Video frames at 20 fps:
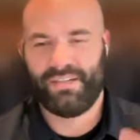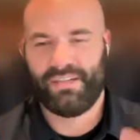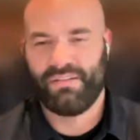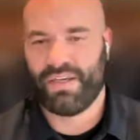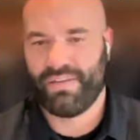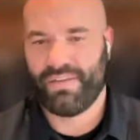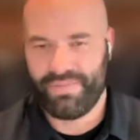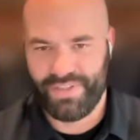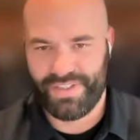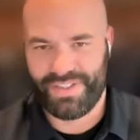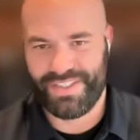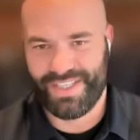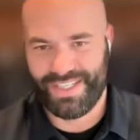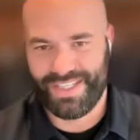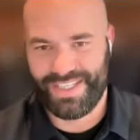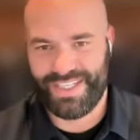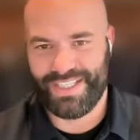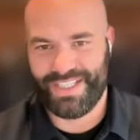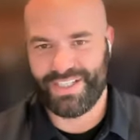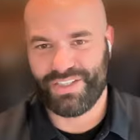We have this
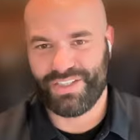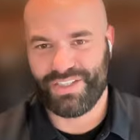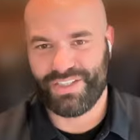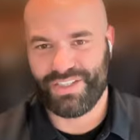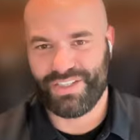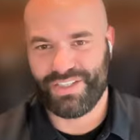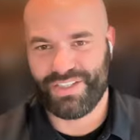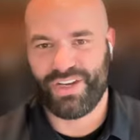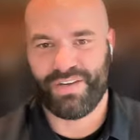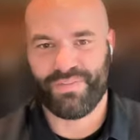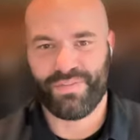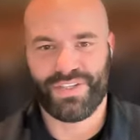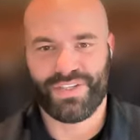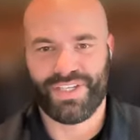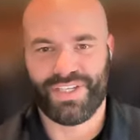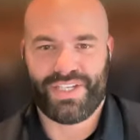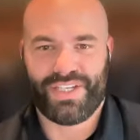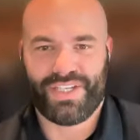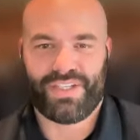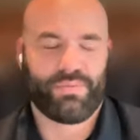like heated
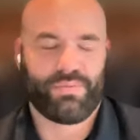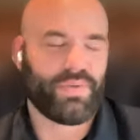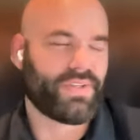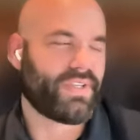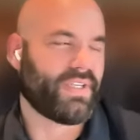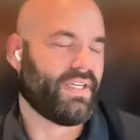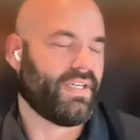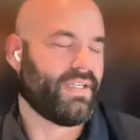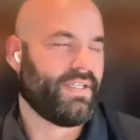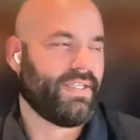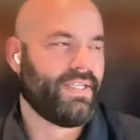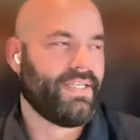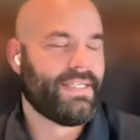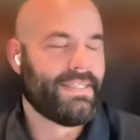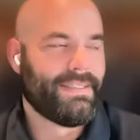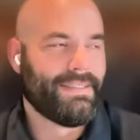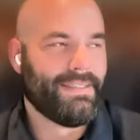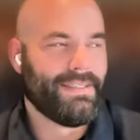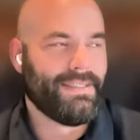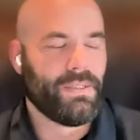conversation with
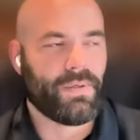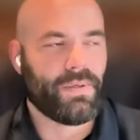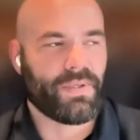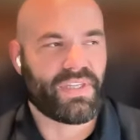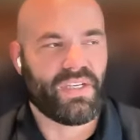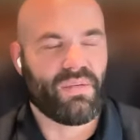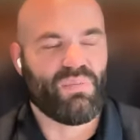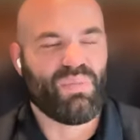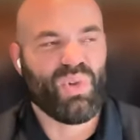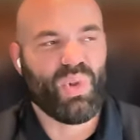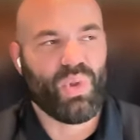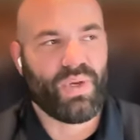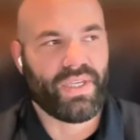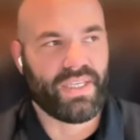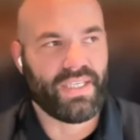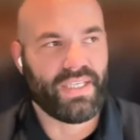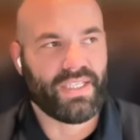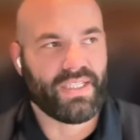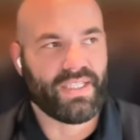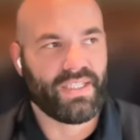an
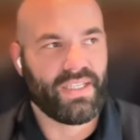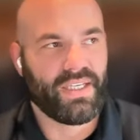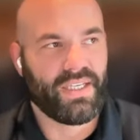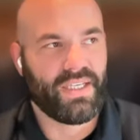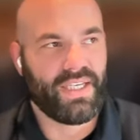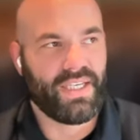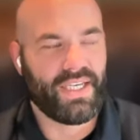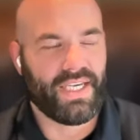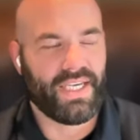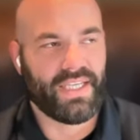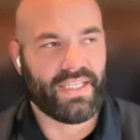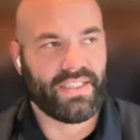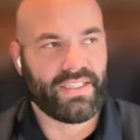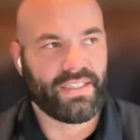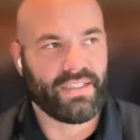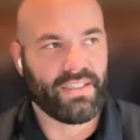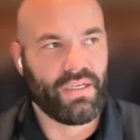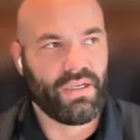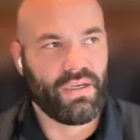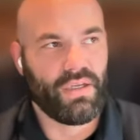employee, and
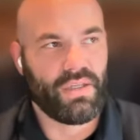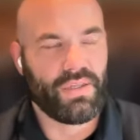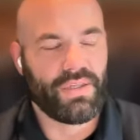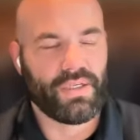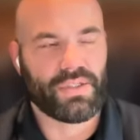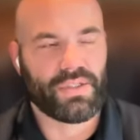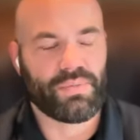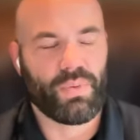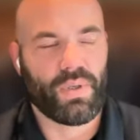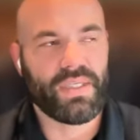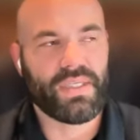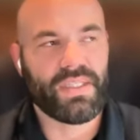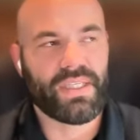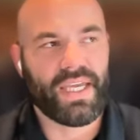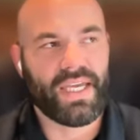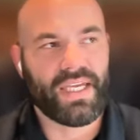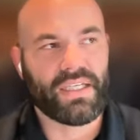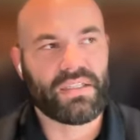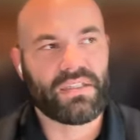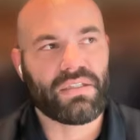there's one
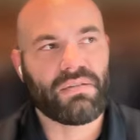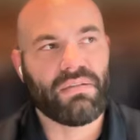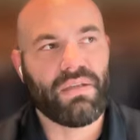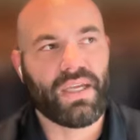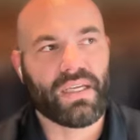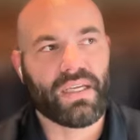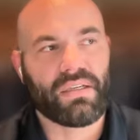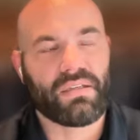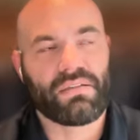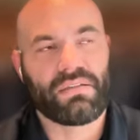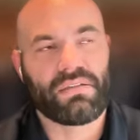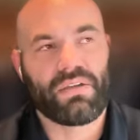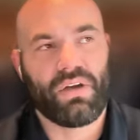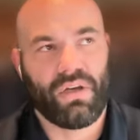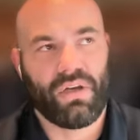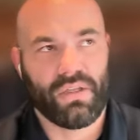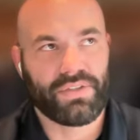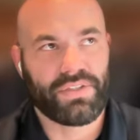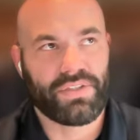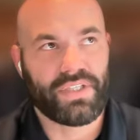day I
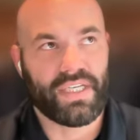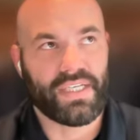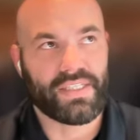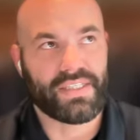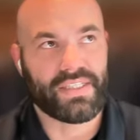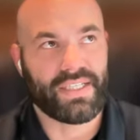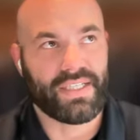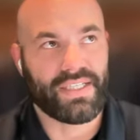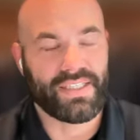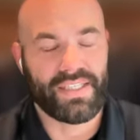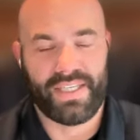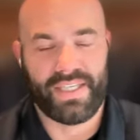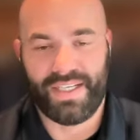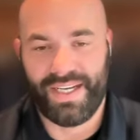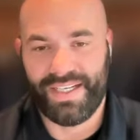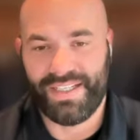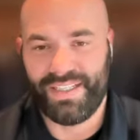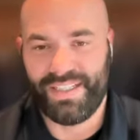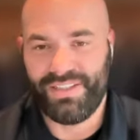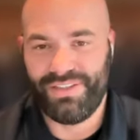called Chase and I said,
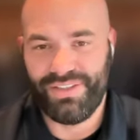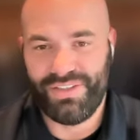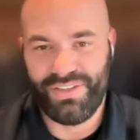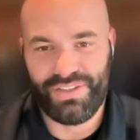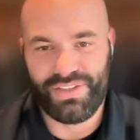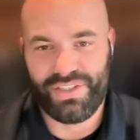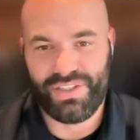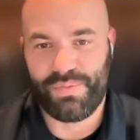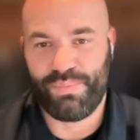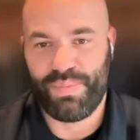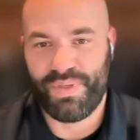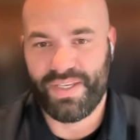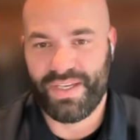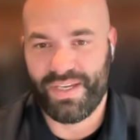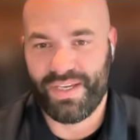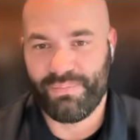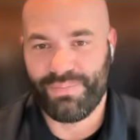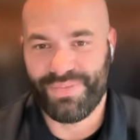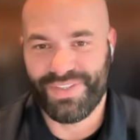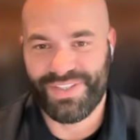I need you to just
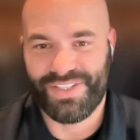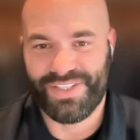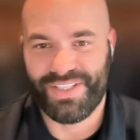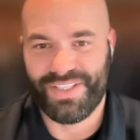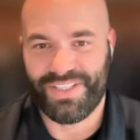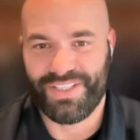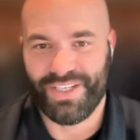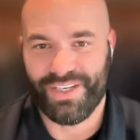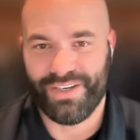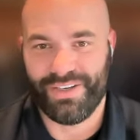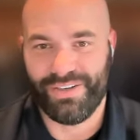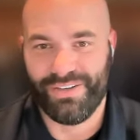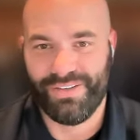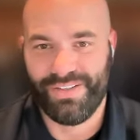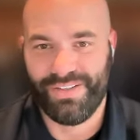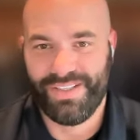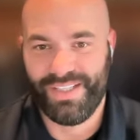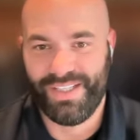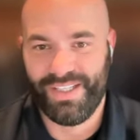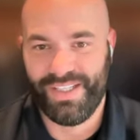become the CTO,
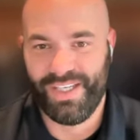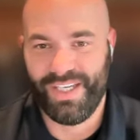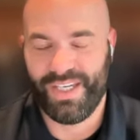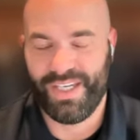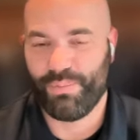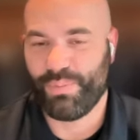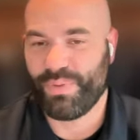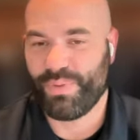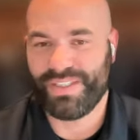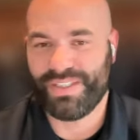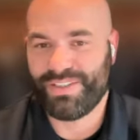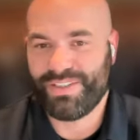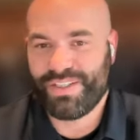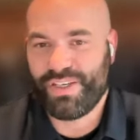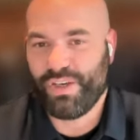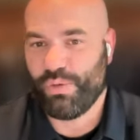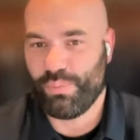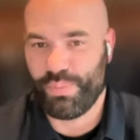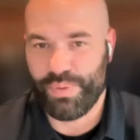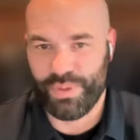and we need to
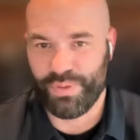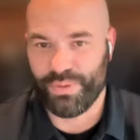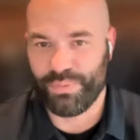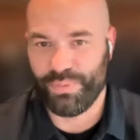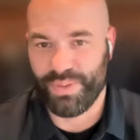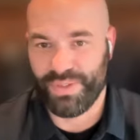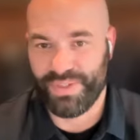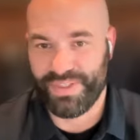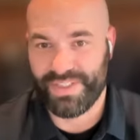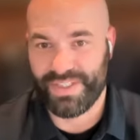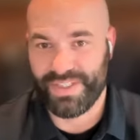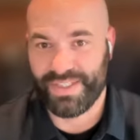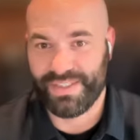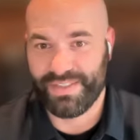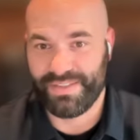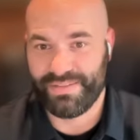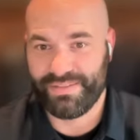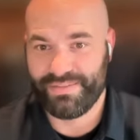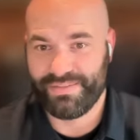go build what this is.